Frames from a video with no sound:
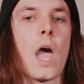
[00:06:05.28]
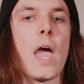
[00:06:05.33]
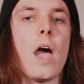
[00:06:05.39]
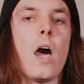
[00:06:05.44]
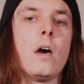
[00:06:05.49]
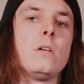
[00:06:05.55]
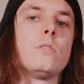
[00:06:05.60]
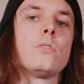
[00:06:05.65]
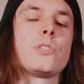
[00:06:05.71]
I
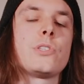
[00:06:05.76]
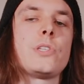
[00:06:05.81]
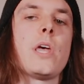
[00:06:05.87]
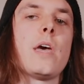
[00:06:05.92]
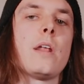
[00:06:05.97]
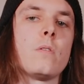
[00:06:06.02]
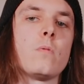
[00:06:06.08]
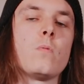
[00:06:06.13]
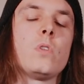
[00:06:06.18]

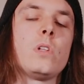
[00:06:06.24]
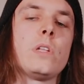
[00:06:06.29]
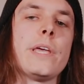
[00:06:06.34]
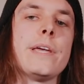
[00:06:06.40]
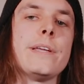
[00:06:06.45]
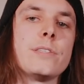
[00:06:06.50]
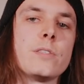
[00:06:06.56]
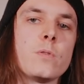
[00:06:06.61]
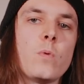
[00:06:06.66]
understand and
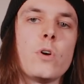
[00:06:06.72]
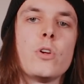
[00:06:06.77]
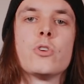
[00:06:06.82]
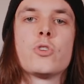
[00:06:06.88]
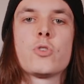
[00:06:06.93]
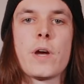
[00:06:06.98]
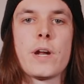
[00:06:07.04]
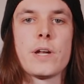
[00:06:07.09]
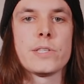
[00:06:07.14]
relate to what you're
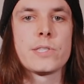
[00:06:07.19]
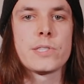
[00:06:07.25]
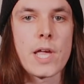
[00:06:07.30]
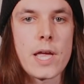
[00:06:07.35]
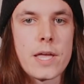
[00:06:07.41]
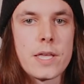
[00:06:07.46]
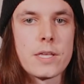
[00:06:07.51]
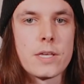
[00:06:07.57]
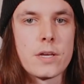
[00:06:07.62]
trying to
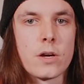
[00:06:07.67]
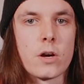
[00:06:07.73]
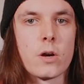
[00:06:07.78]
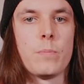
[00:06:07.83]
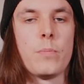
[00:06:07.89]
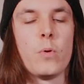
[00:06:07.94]
say here,